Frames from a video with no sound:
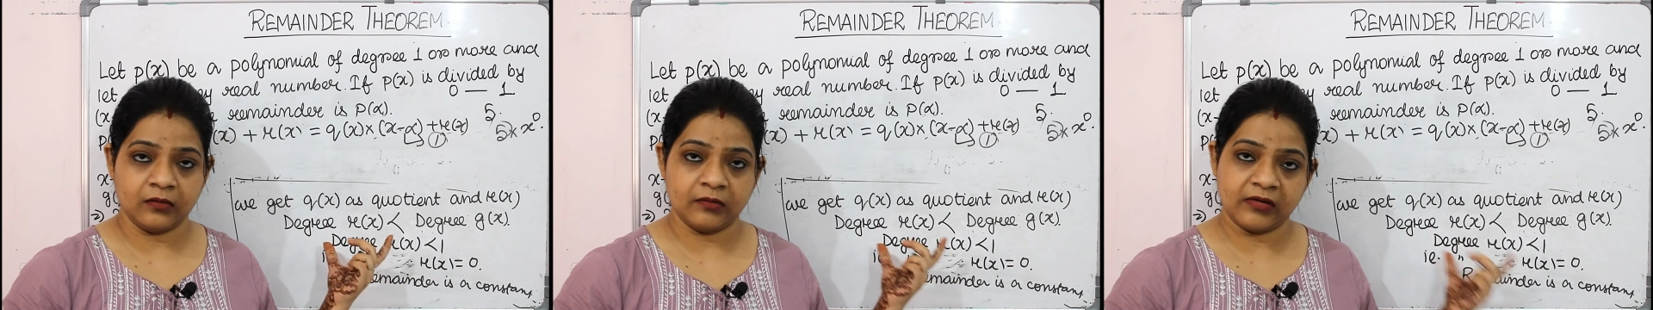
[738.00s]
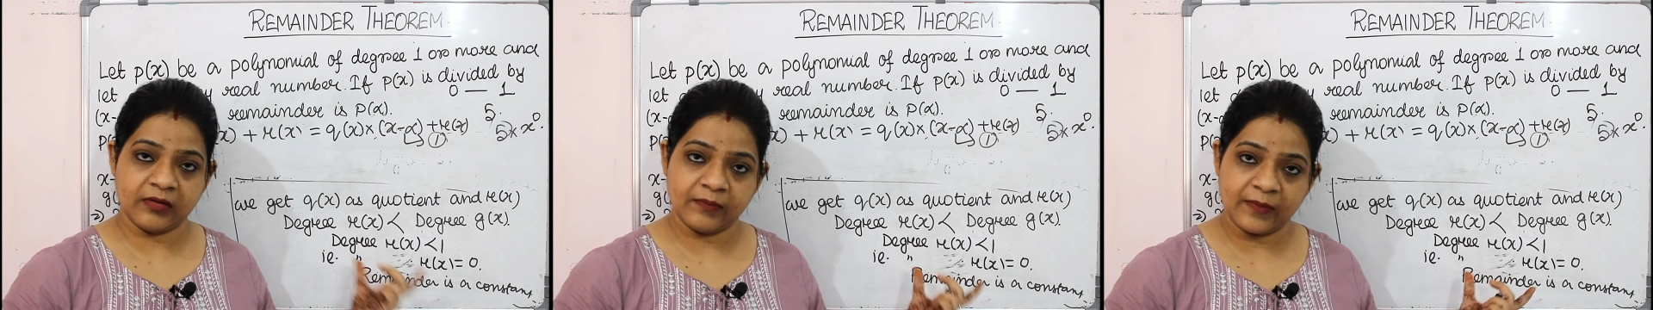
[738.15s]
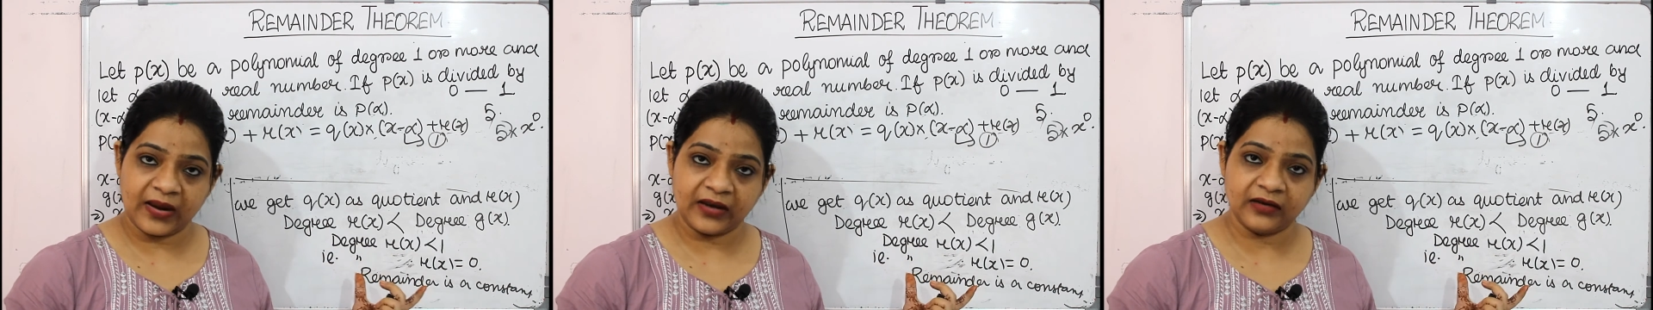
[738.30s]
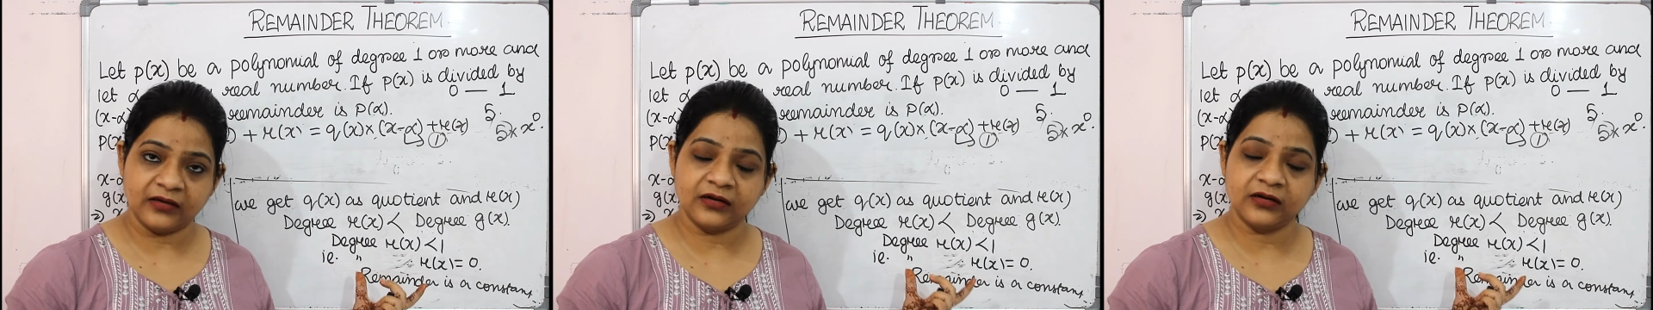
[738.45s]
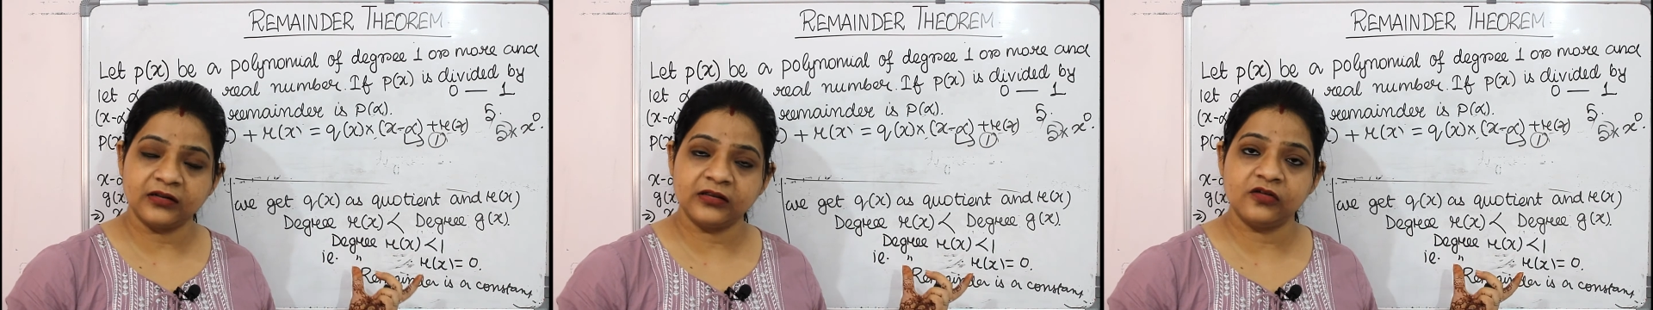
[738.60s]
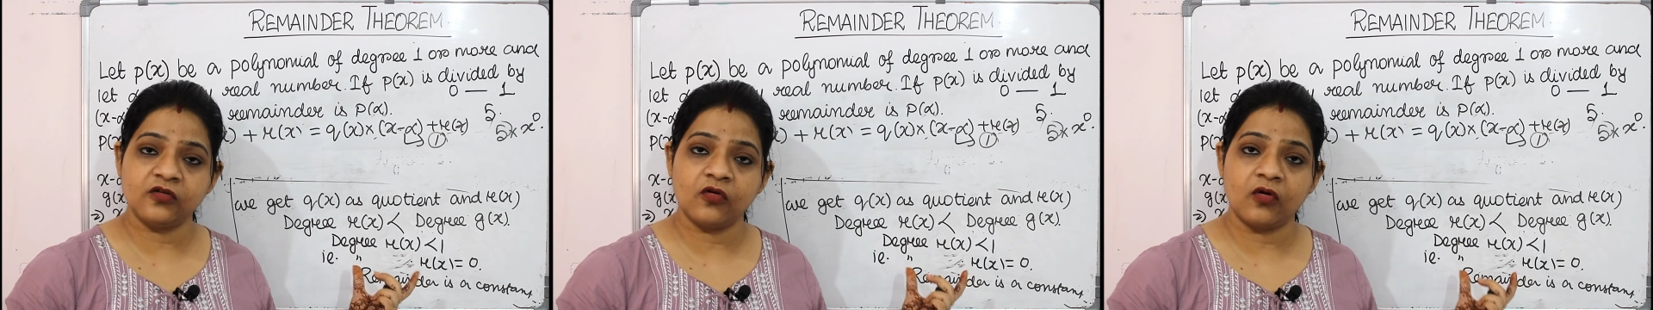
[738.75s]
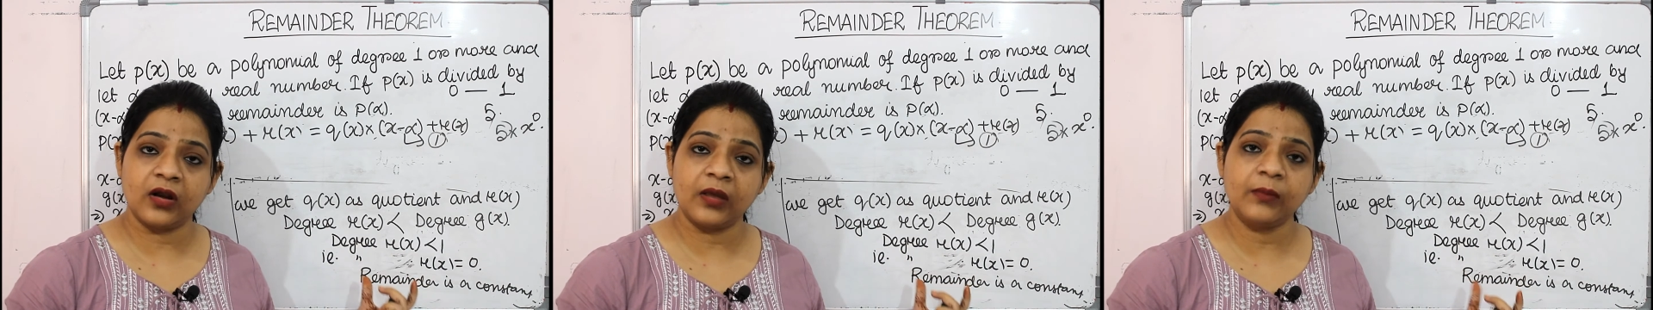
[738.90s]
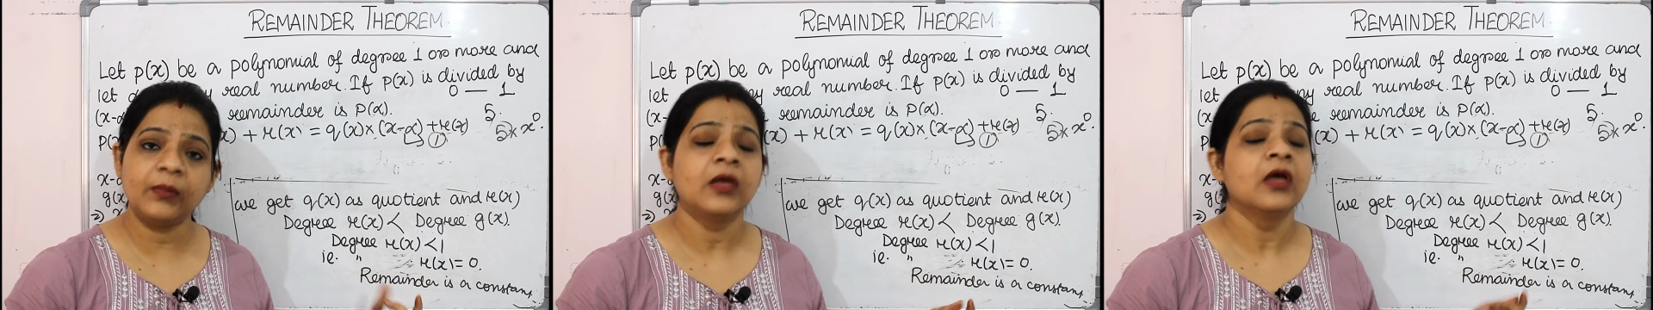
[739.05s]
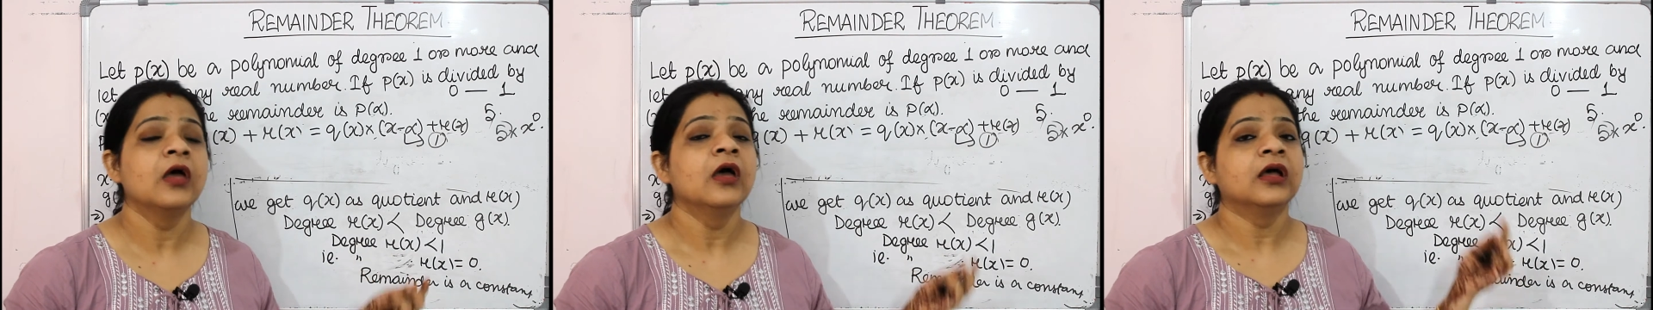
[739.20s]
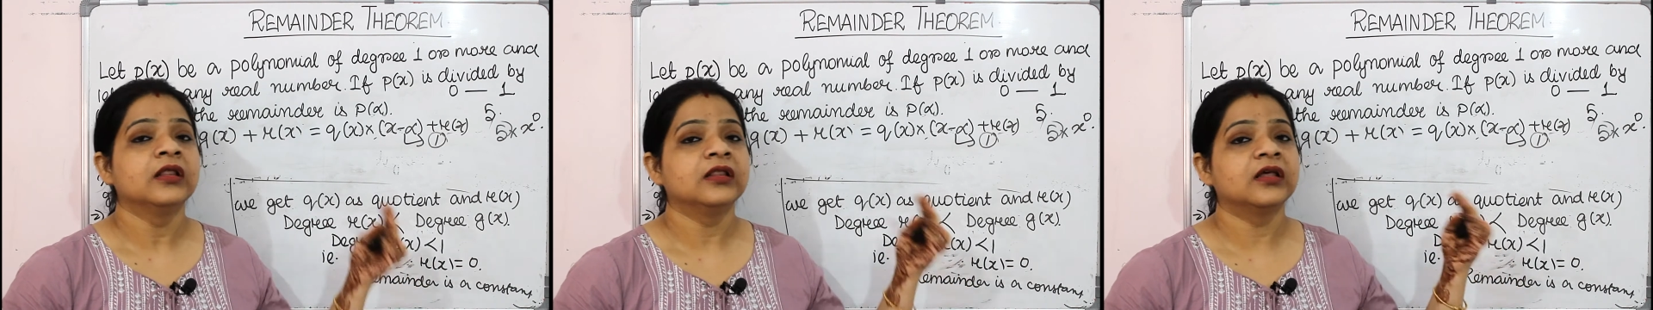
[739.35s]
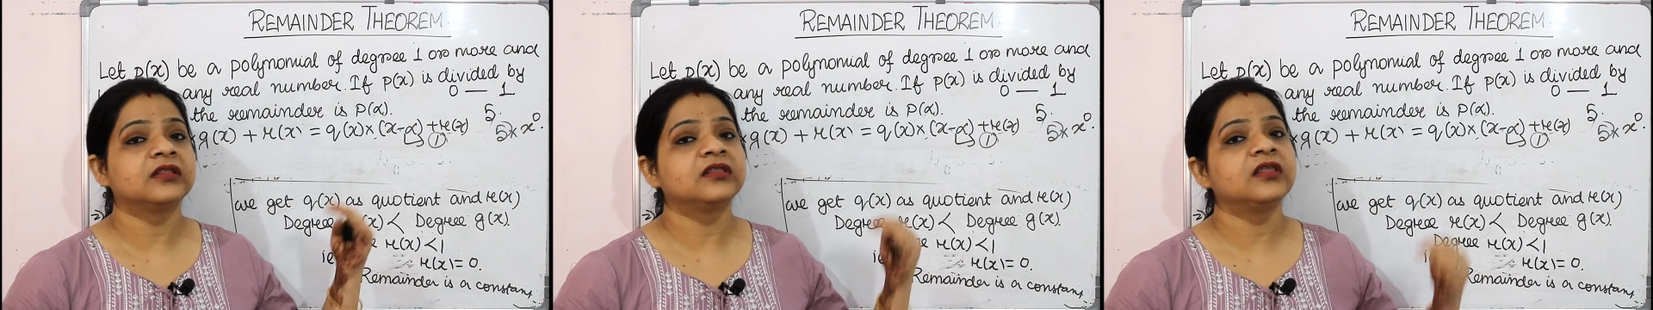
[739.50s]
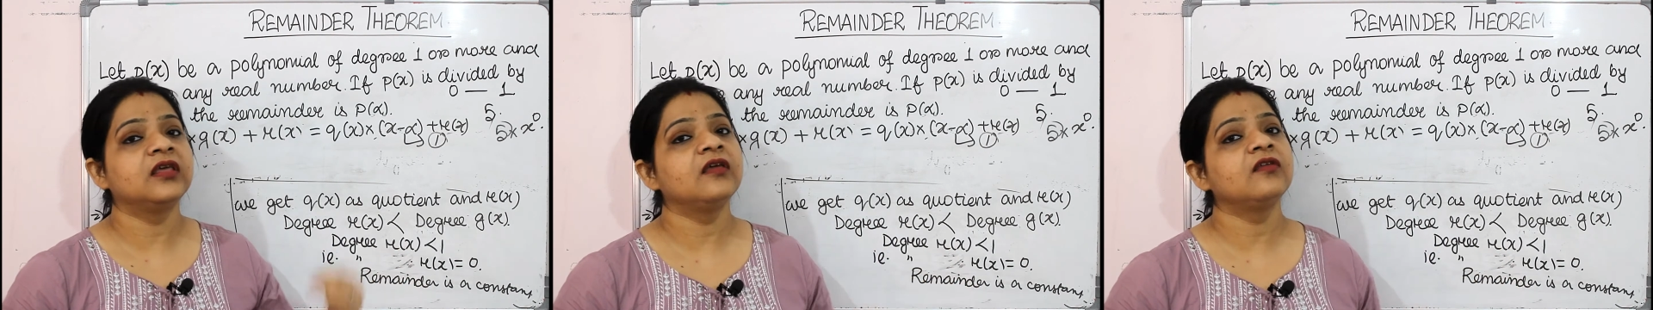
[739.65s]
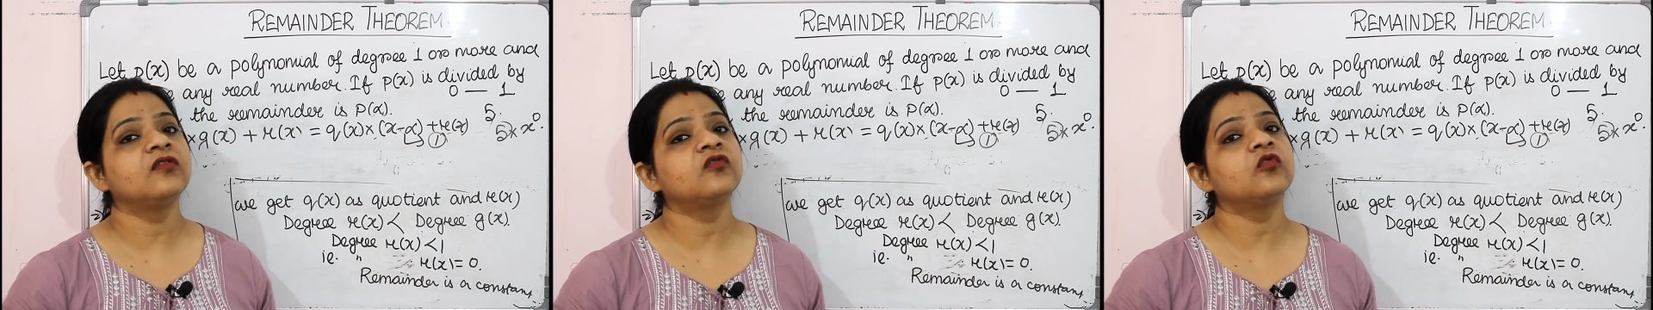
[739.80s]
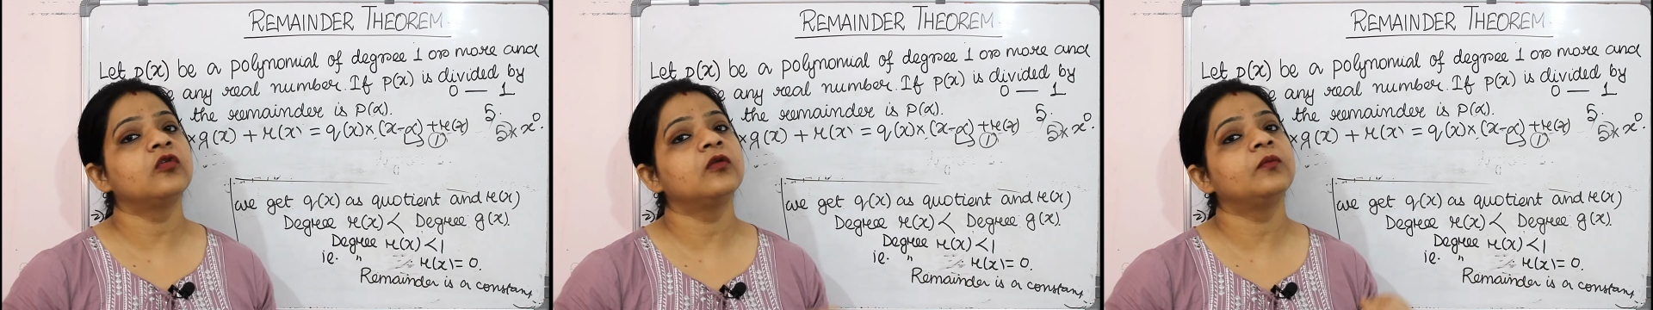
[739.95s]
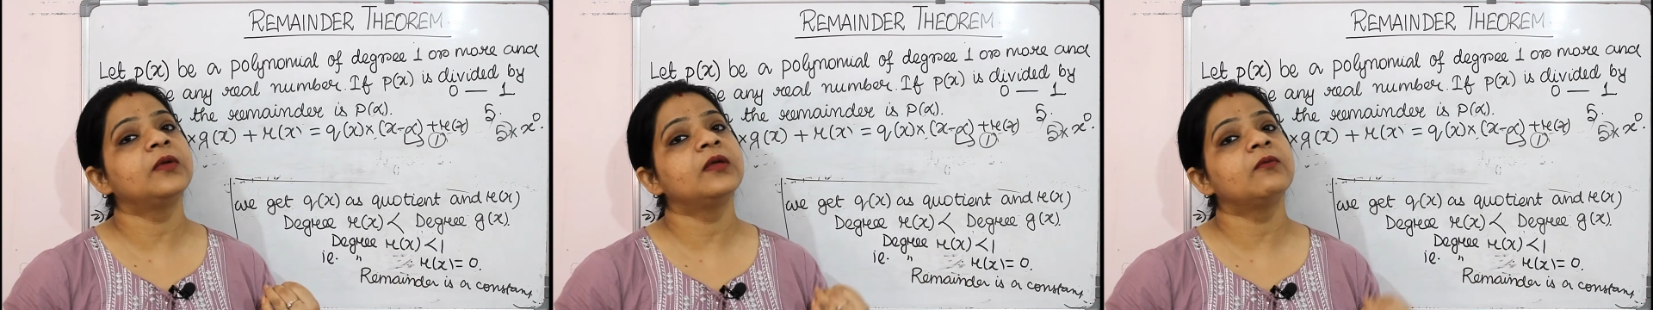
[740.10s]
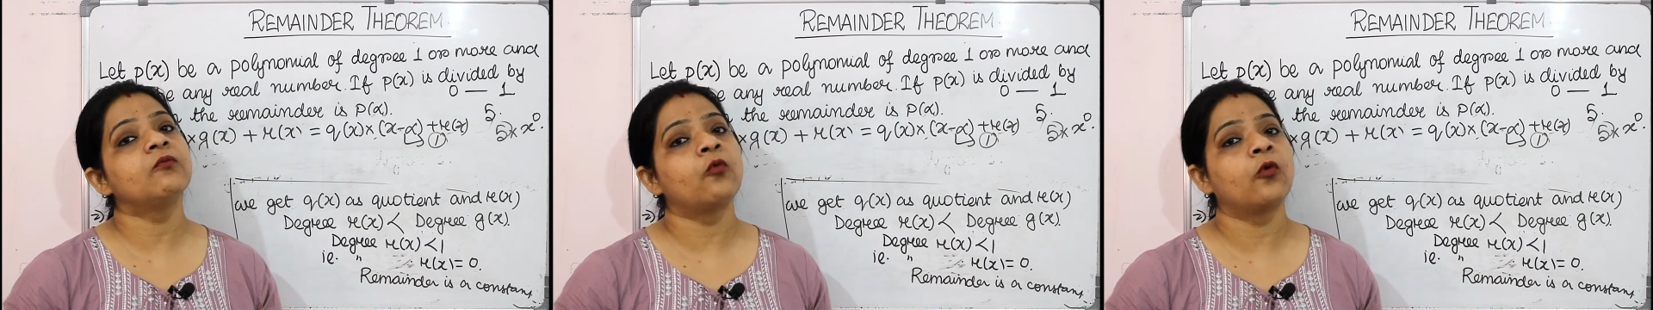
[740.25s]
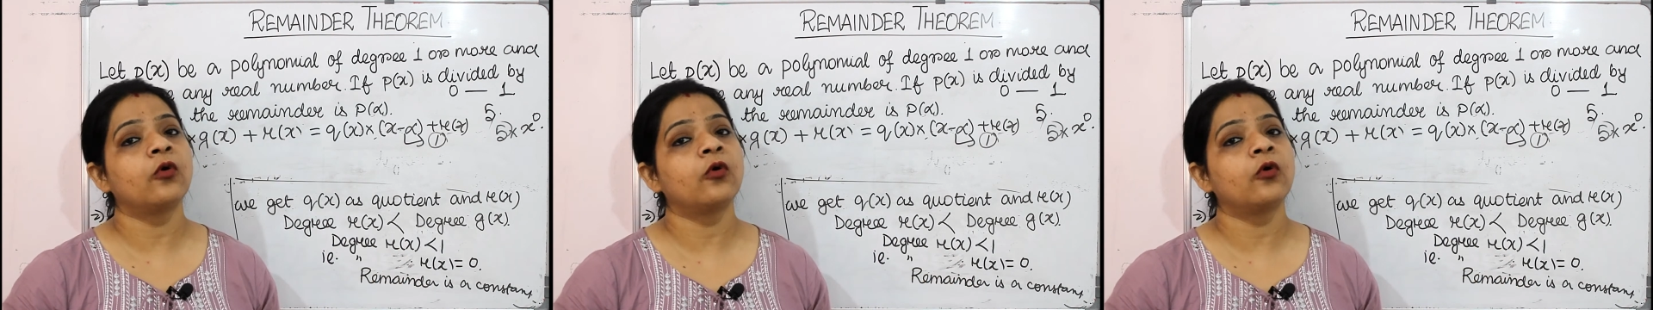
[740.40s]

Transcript: remainder theorem. The things will be